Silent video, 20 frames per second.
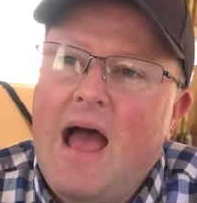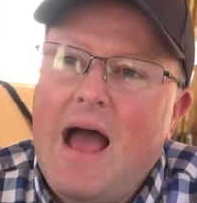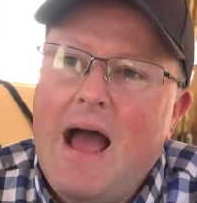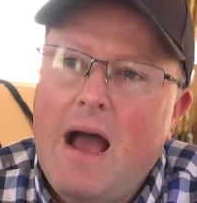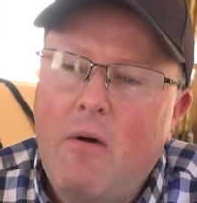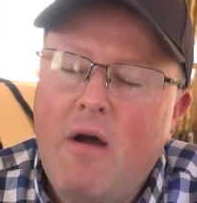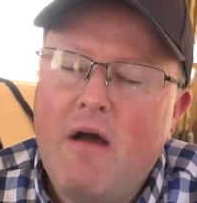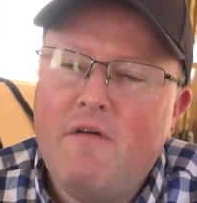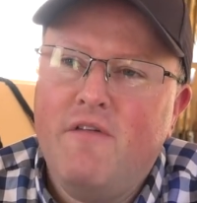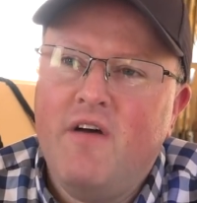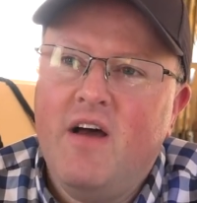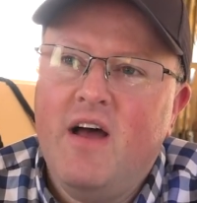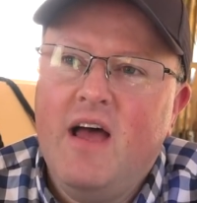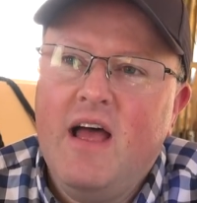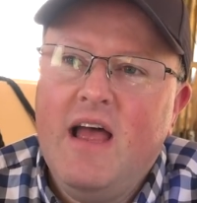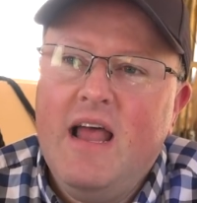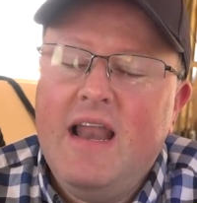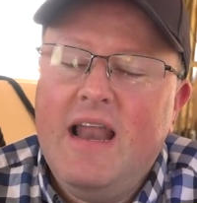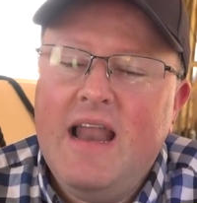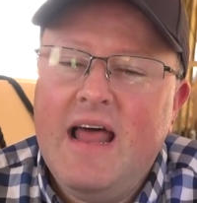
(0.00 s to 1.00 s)
However,
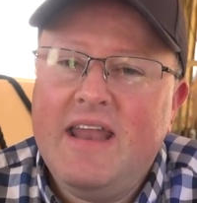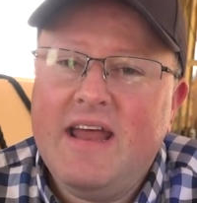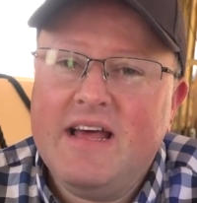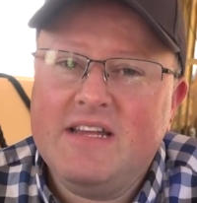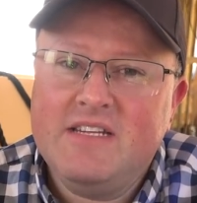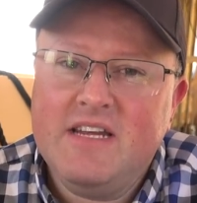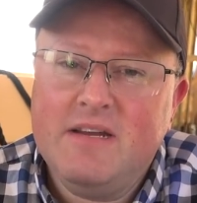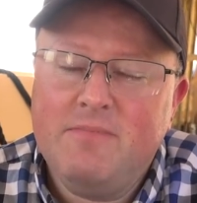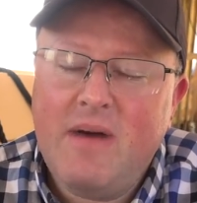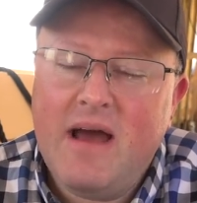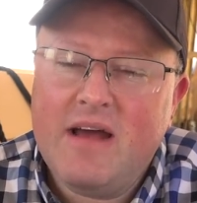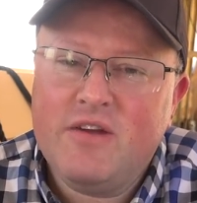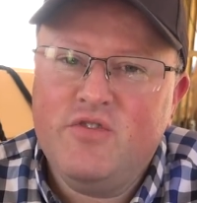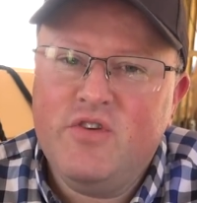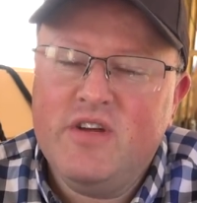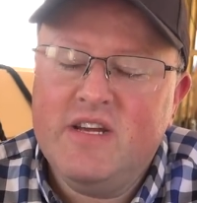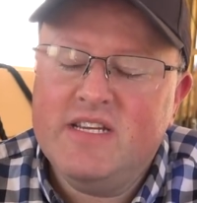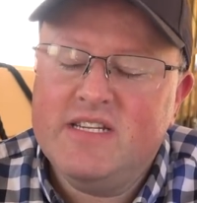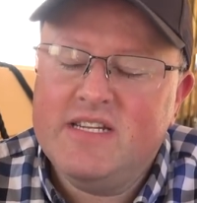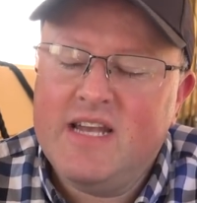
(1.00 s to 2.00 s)
lead acid
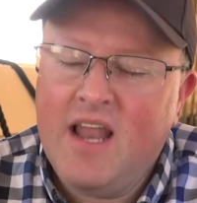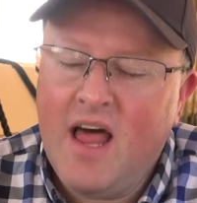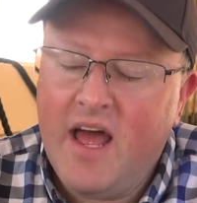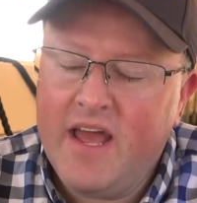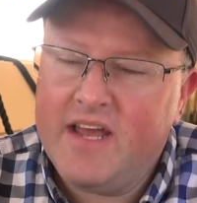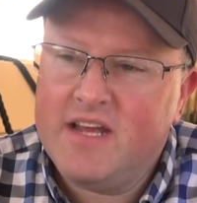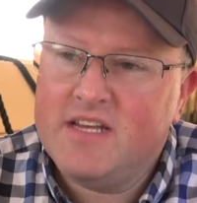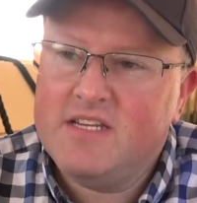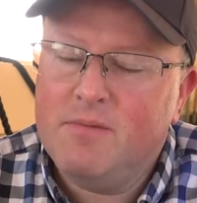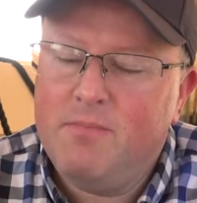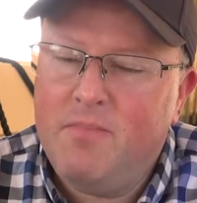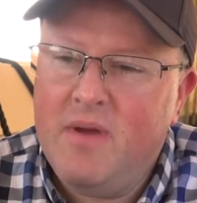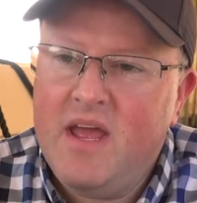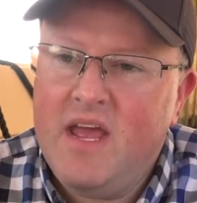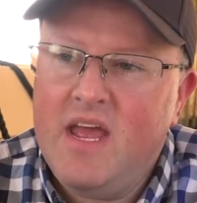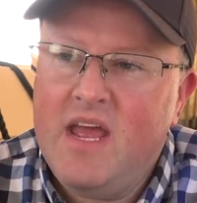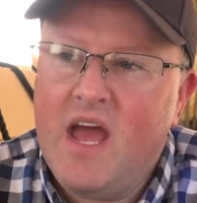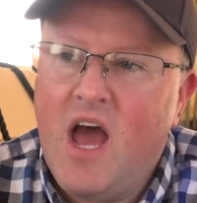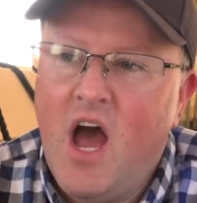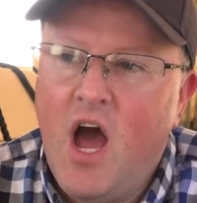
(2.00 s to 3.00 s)
batteries like to
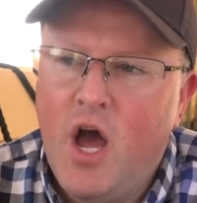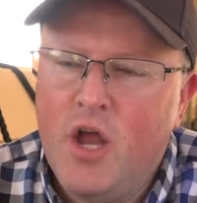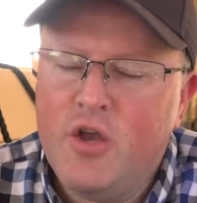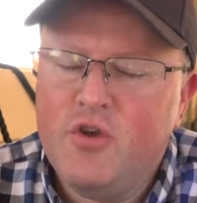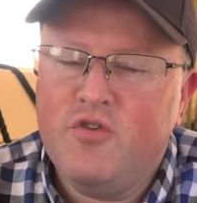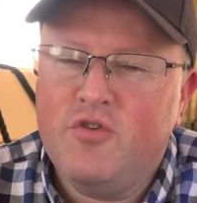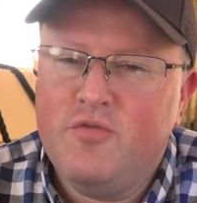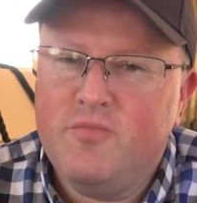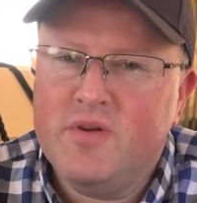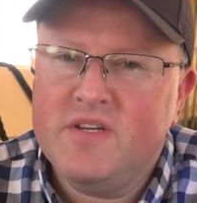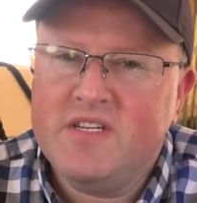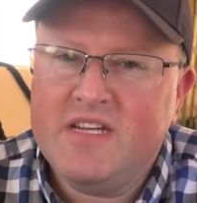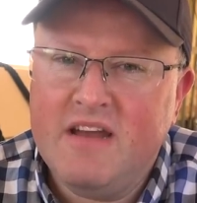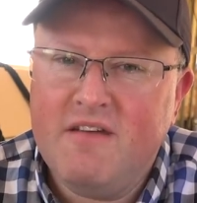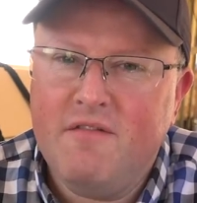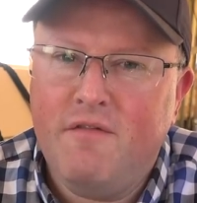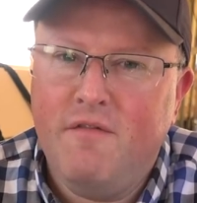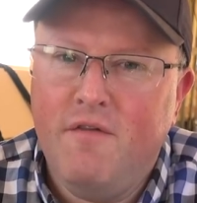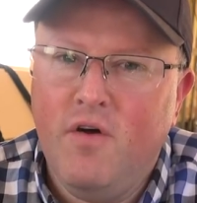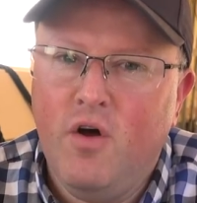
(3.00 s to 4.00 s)
be
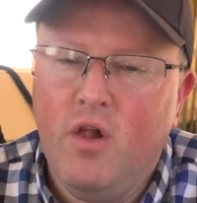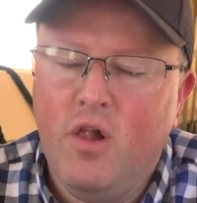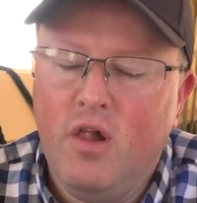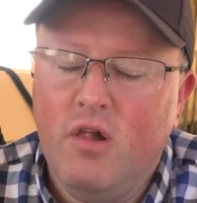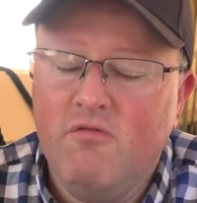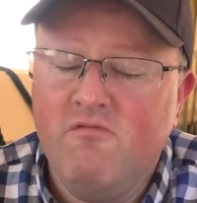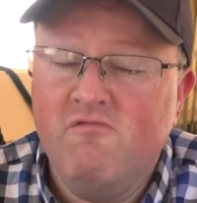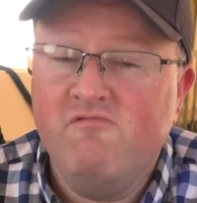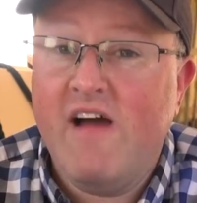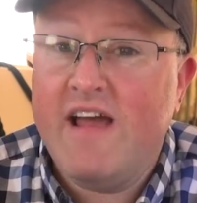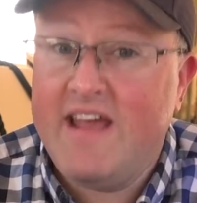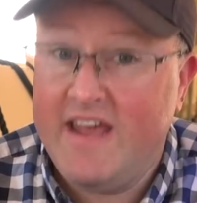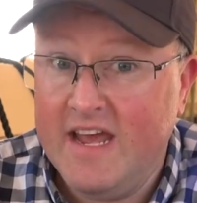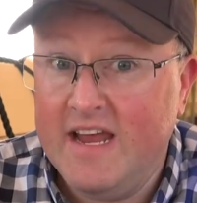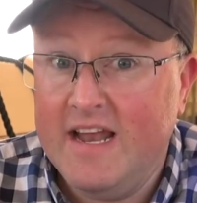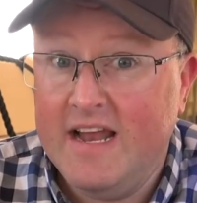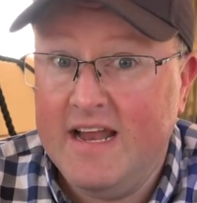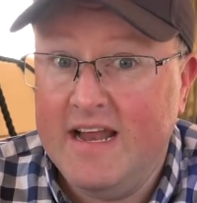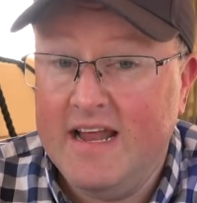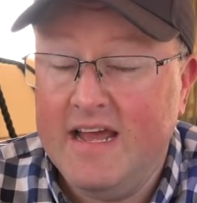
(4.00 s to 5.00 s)
100% full
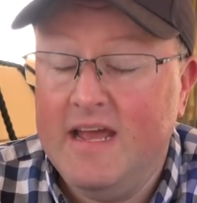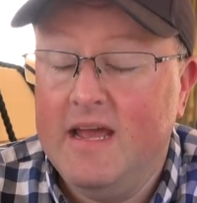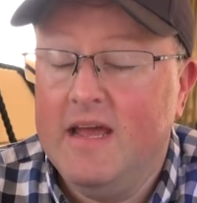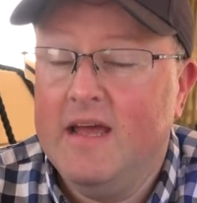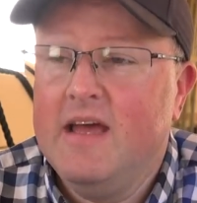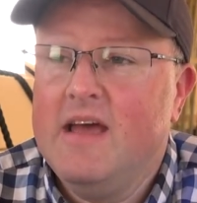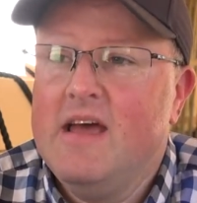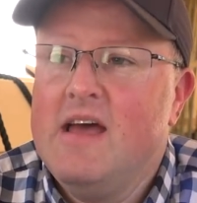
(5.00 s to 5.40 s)
regularly